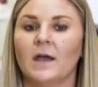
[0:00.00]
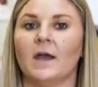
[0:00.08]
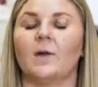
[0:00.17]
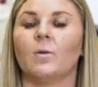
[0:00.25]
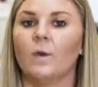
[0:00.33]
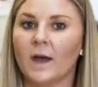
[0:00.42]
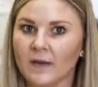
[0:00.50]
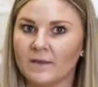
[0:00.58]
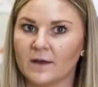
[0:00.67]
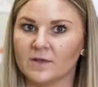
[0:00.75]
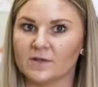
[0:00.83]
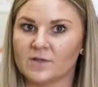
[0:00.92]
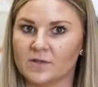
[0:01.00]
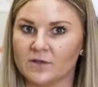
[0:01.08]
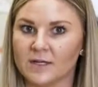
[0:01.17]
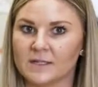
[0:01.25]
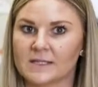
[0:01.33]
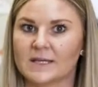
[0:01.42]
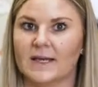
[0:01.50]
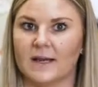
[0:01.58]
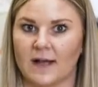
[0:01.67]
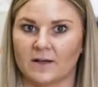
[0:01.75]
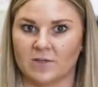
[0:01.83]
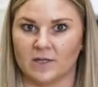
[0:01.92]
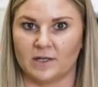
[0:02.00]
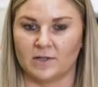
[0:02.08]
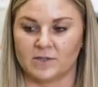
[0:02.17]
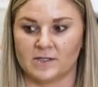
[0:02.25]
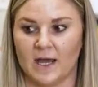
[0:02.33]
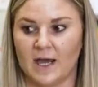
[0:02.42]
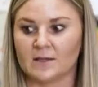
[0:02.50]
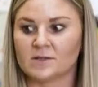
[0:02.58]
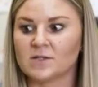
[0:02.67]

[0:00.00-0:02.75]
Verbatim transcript: in a way that your students can actually understand.